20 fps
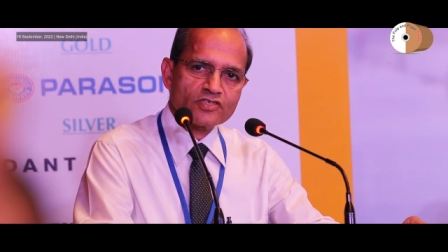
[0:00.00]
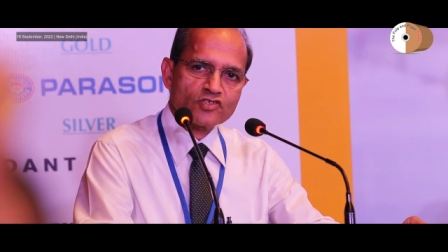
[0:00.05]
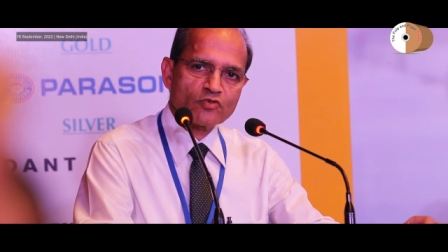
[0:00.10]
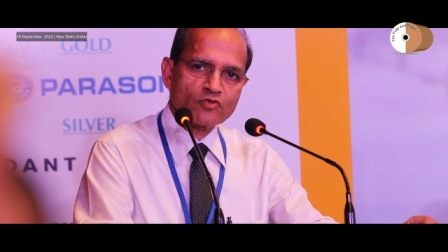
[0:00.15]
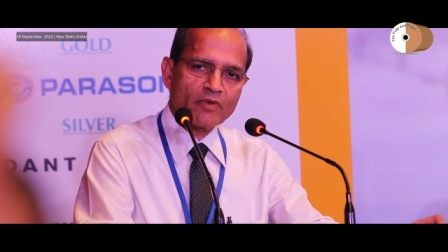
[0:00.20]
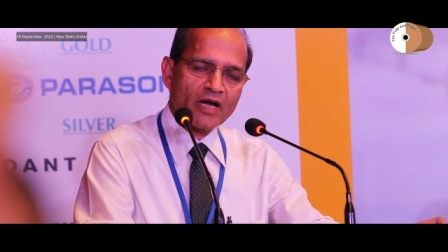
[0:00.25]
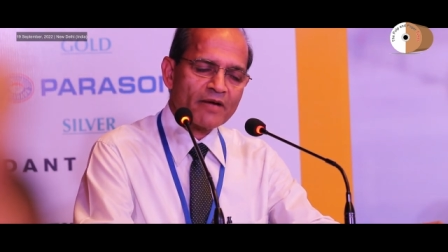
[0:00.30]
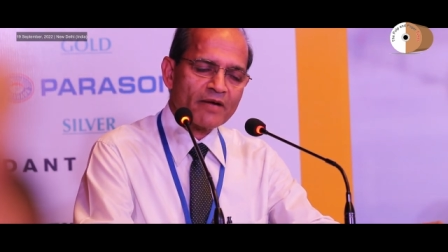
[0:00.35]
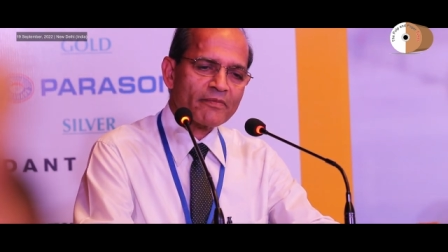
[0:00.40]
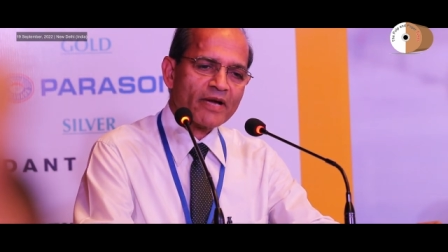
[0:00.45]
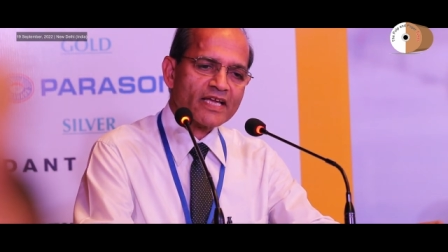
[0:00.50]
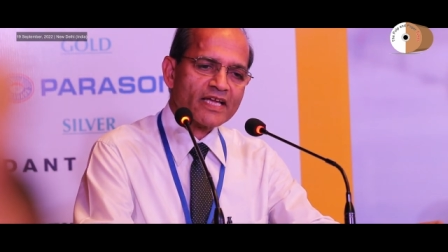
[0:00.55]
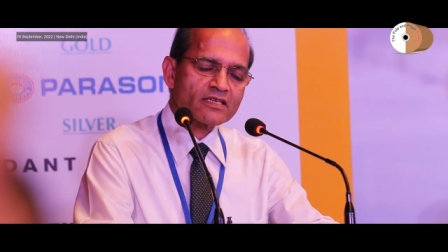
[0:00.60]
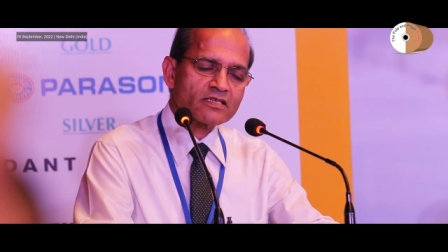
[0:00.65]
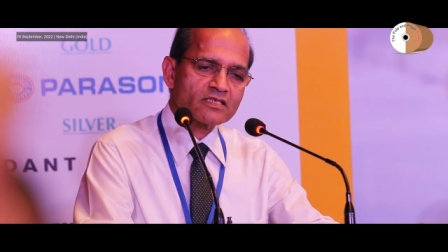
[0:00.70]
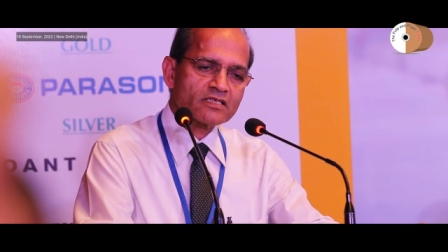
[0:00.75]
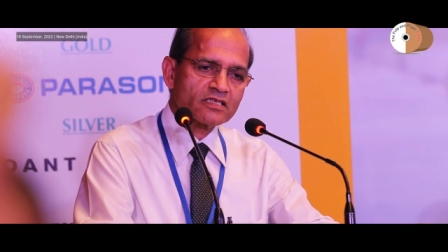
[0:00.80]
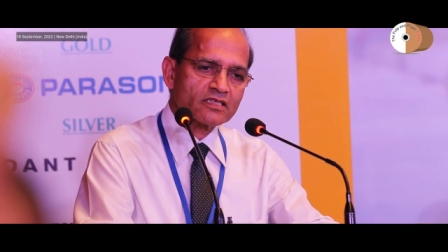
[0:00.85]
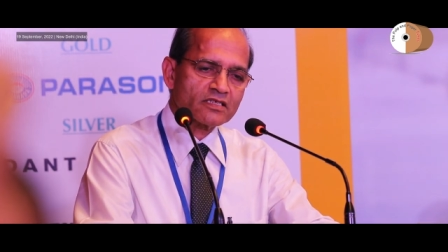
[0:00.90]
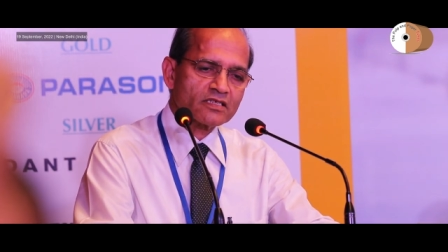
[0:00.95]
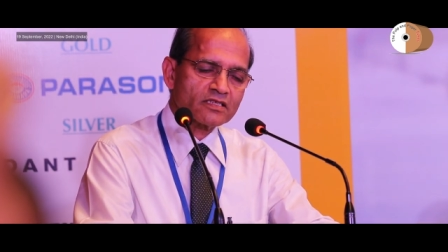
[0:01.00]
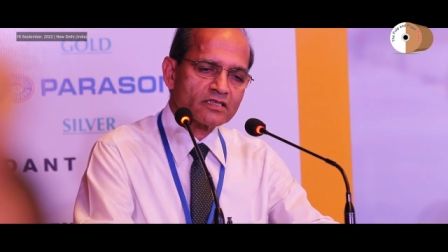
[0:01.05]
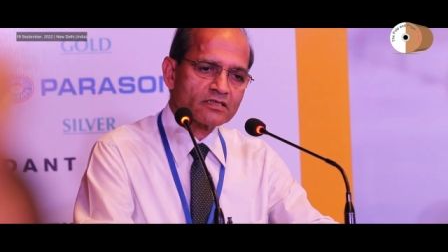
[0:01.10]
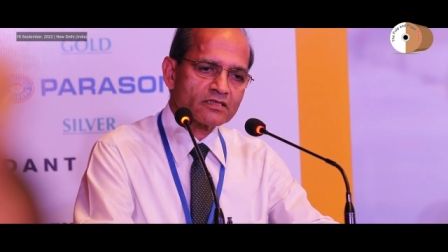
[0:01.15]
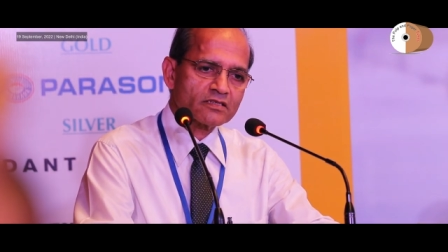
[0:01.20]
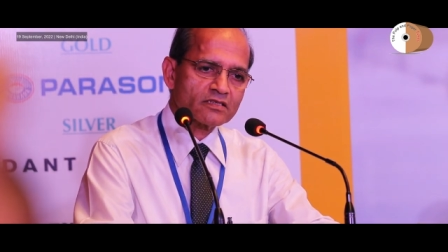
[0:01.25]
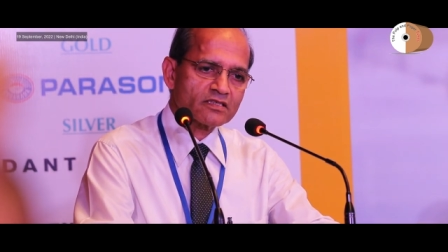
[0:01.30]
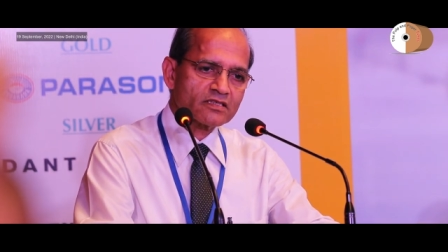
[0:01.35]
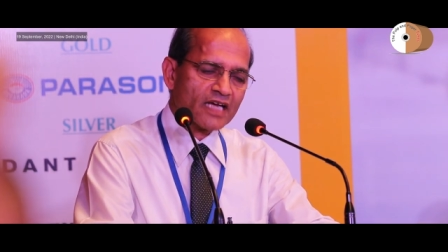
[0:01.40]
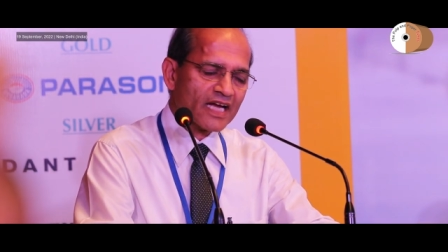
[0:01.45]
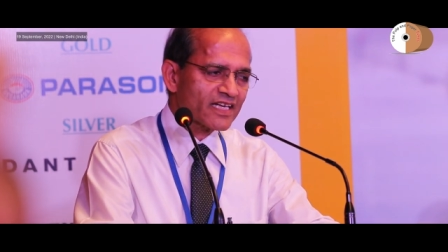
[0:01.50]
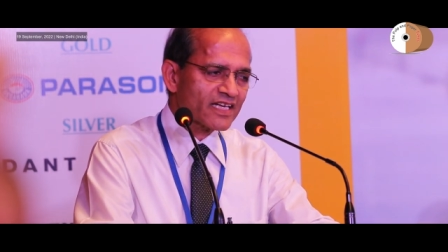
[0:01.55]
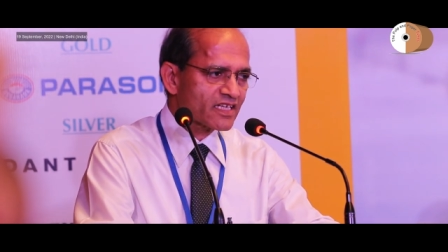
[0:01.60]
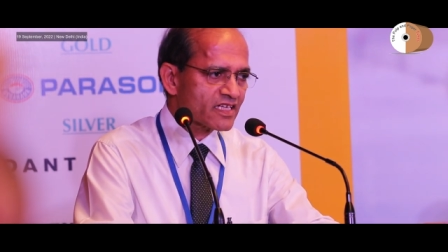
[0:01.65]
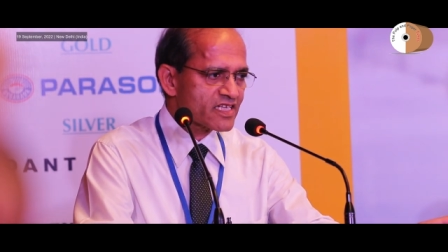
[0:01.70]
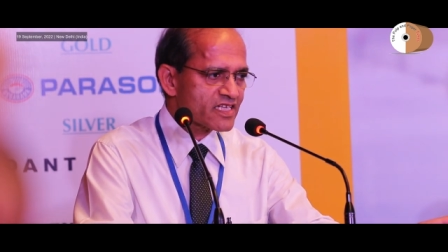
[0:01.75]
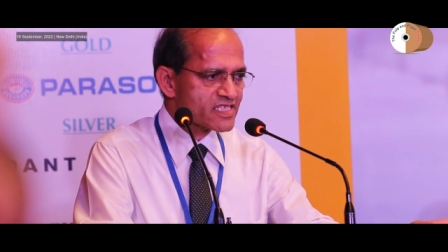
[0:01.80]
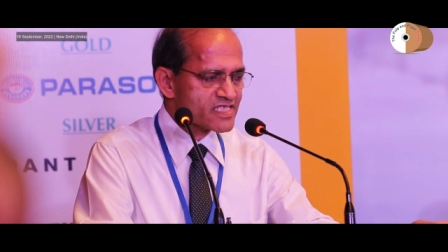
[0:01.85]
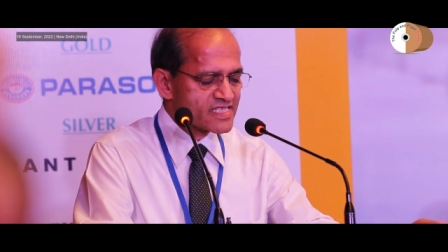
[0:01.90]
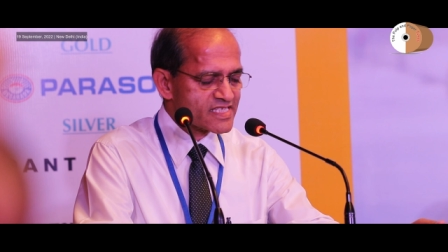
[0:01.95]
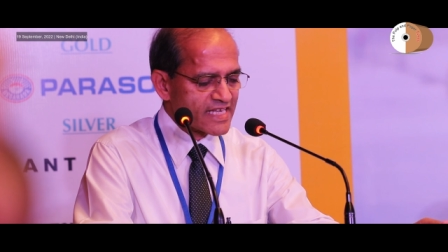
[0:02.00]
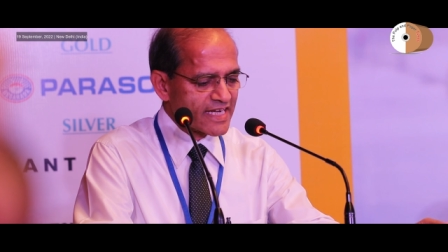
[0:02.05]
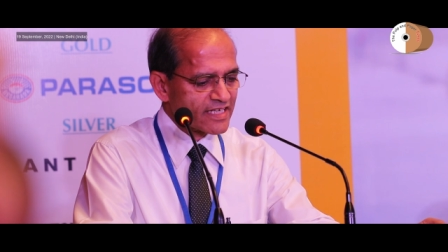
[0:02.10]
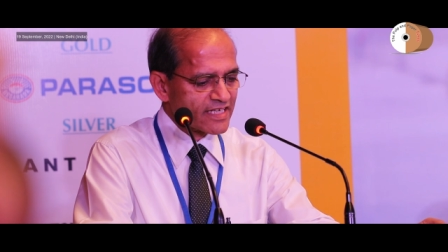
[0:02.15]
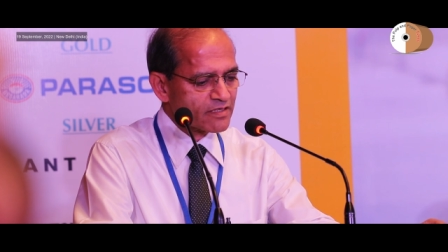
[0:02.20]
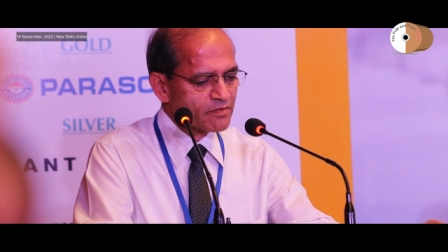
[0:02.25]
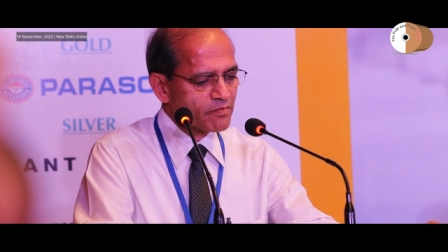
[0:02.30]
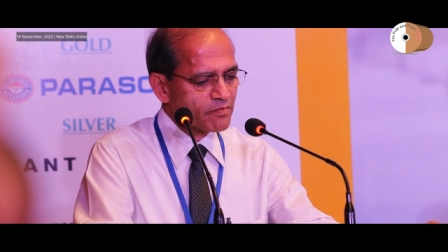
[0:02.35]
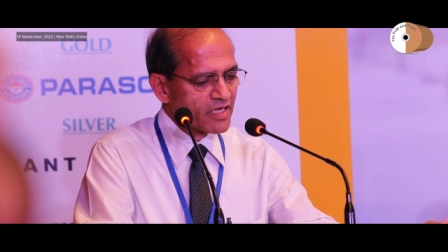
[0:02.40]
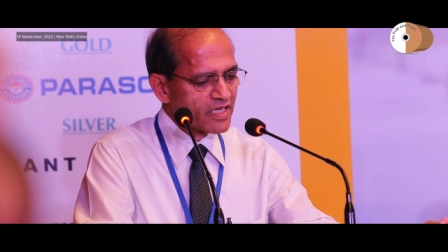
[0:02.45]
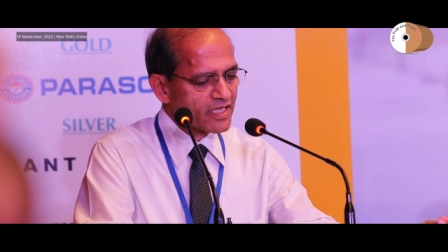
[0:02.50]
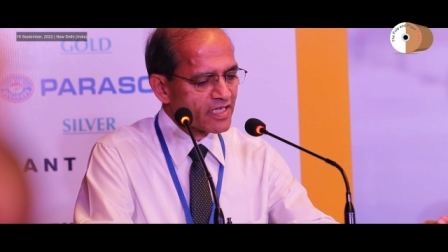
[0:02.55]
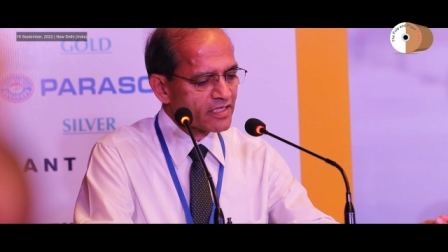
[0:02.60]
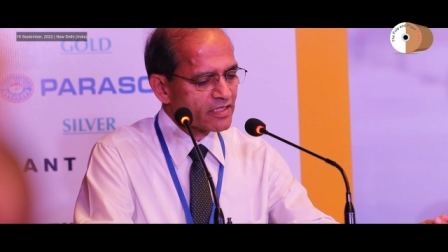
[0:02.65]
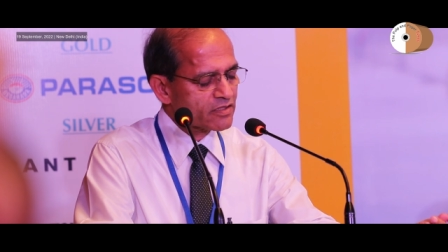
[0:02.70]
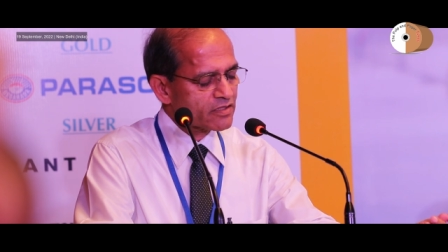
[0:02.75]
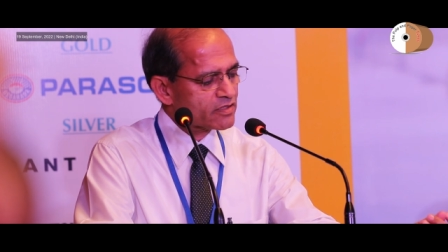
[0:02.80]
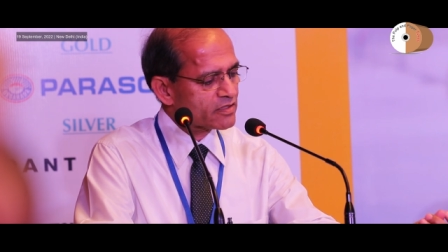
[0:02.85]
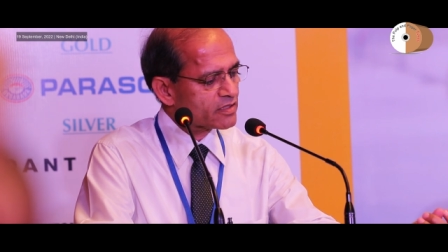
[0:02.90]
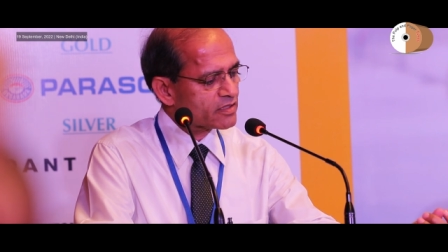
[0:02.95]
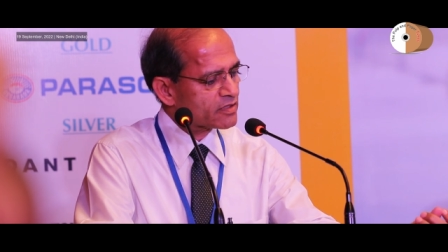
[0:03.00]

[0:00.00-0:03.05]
To my mind, uh, rightly said by uh,